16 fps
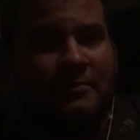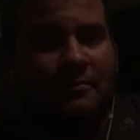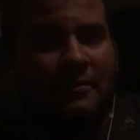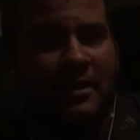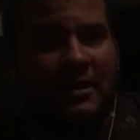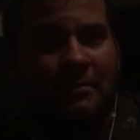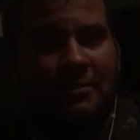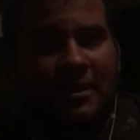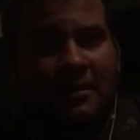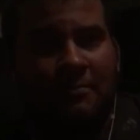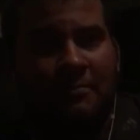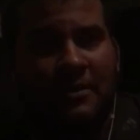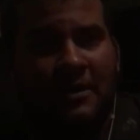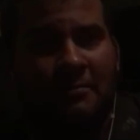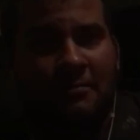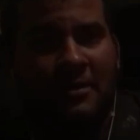blah, blah,
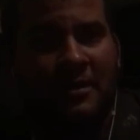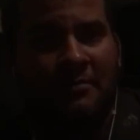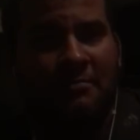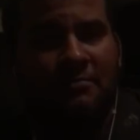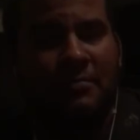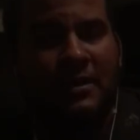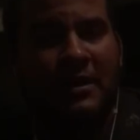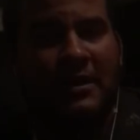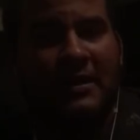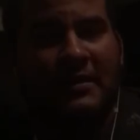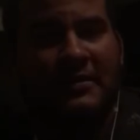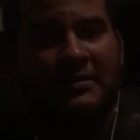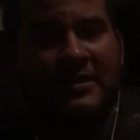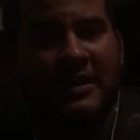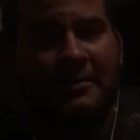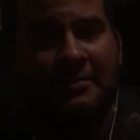blah, blah, blah
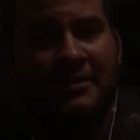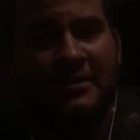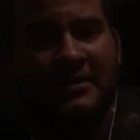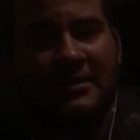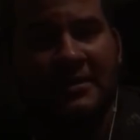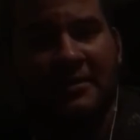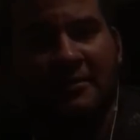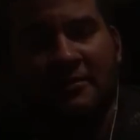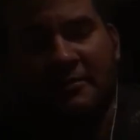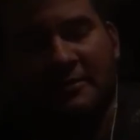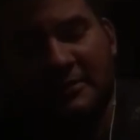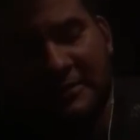type of deal.